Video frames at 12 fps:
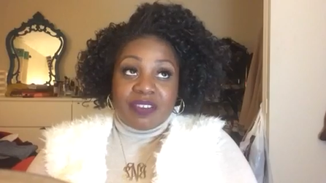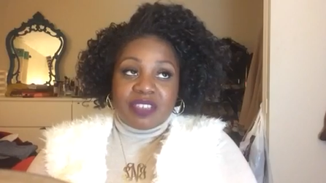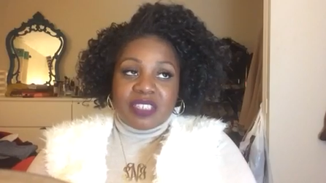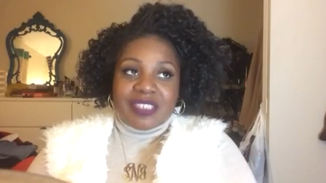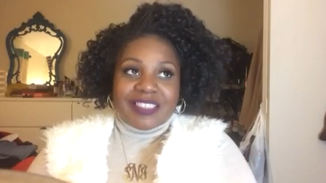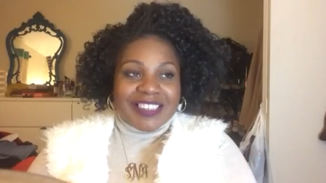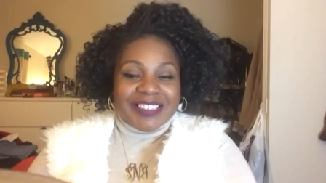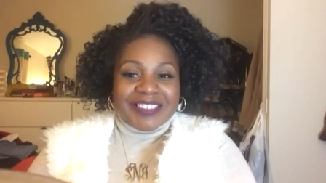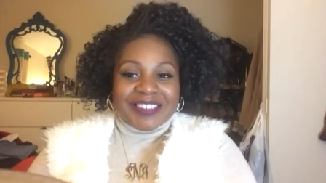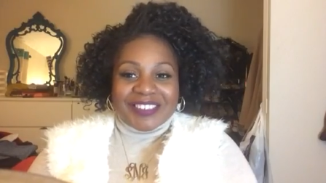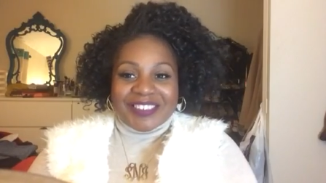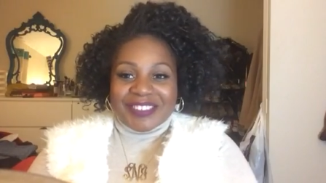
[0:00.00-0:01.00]
never
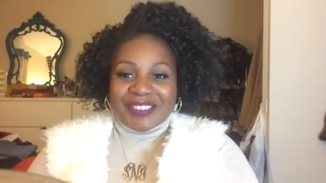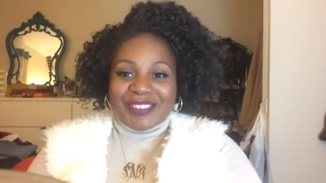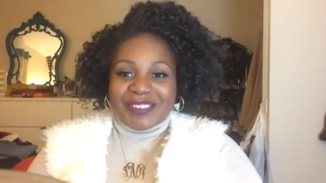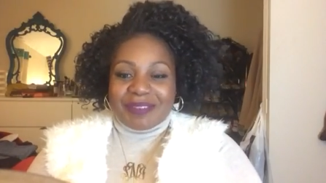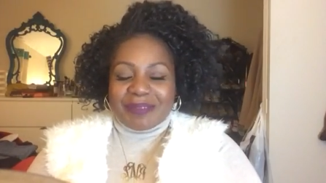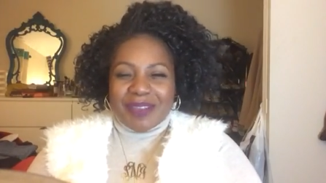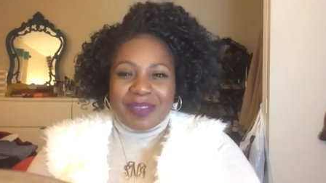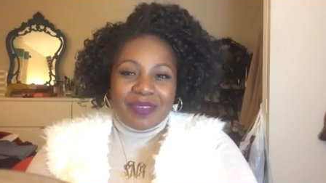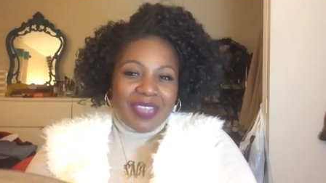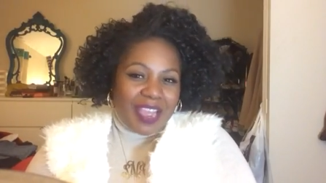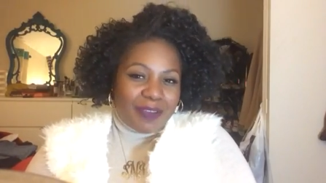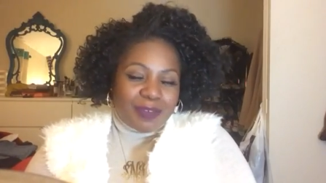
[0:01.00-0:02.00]
discussed it on YouTube. And
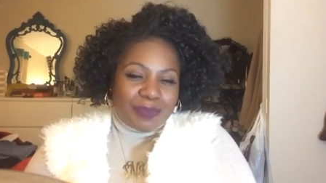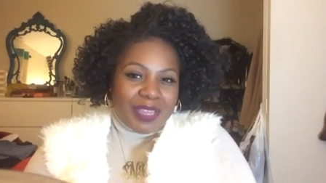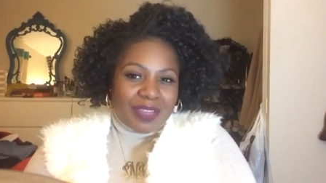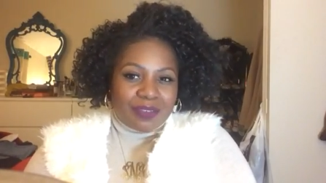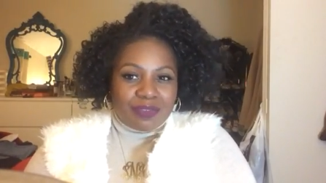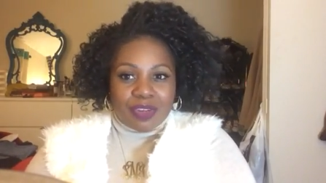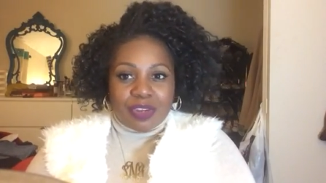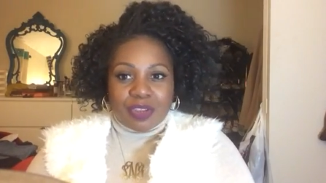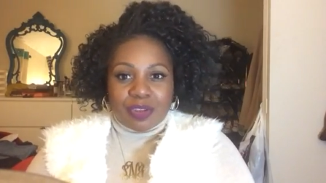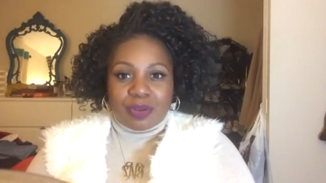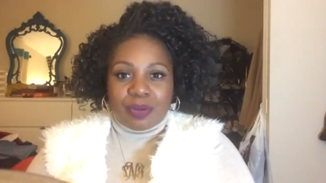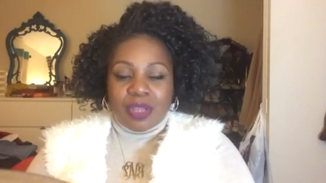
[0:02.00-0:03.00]
maybe I will make a
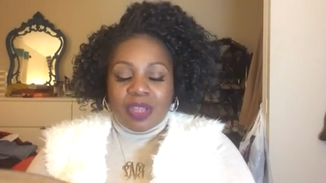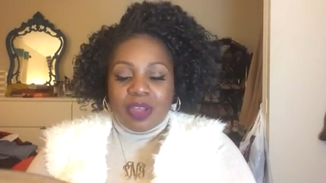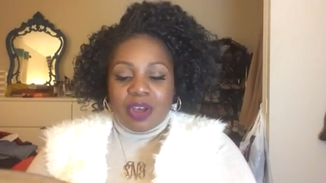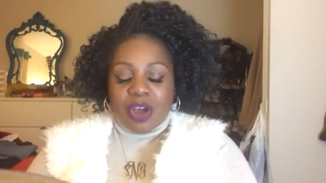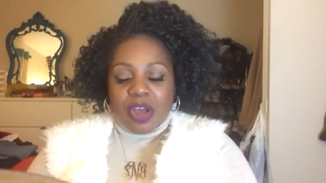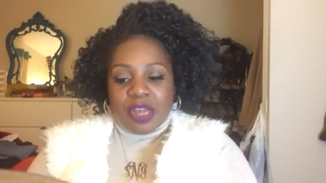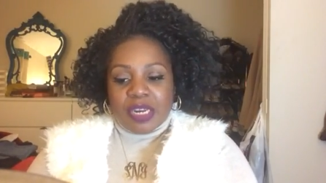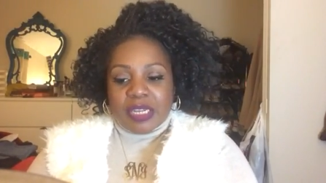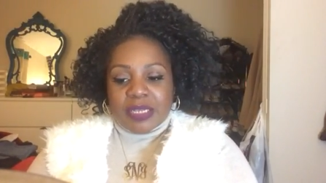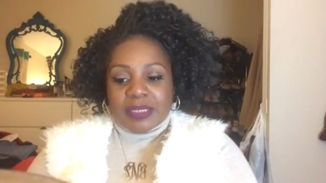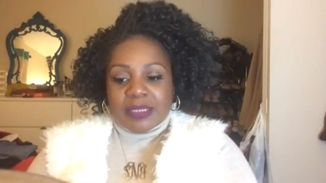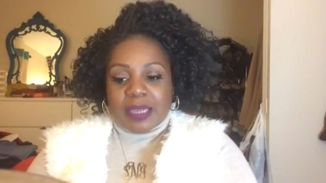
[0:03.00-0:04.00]
video on
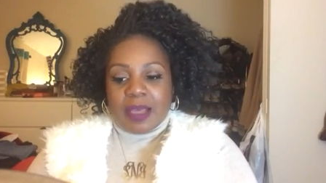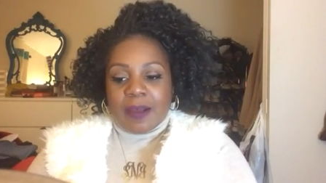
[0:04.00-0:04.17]
it.